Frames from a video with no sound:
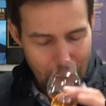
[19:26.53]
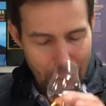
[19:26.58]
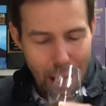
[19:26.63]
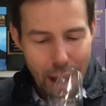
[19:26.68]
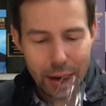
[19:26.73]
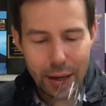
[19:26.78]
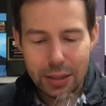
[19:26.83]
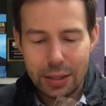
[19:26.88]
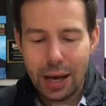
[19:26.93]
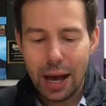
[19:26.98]

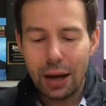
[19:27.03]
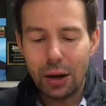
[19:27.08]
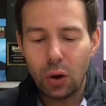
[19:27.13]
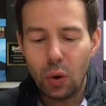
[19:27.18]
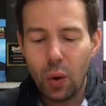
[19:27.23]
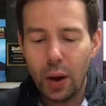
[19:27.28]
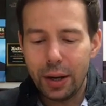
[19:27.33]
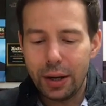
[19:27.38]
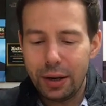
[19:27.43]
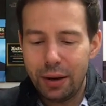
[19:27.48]
And it's had
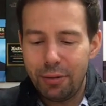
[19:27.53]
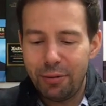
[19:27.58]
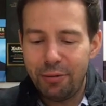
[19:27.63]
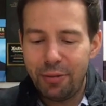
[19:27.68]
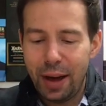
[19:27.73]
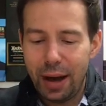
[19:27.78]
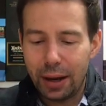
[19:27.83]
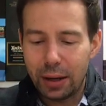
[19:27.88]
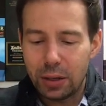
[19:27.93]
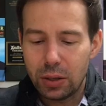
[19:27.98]
quite an
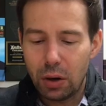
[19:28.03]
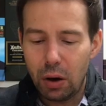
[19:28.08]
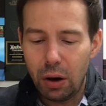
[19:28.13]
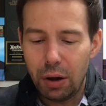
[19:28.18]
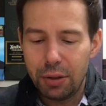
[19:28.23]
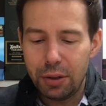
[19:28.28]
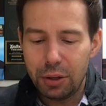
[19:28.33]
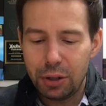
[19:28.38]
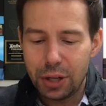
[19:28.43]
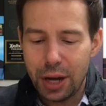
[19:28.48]
effect
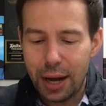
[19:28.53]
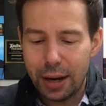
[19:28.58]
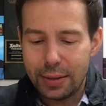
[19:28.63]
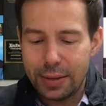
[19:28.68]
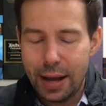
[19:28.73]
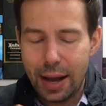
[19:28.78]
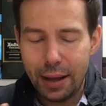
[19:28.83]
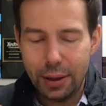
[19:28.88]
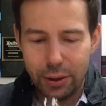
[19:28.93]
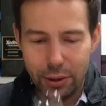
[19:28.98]
on the Jack
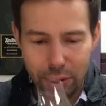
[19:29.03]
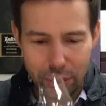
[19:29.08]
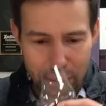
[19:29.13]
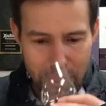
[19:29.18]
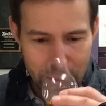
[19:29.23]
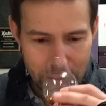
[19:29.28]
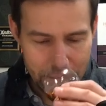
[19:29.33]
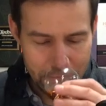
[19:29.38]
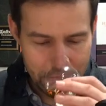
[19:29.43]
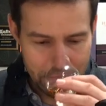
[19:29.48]

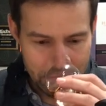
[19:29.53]
Daniel's.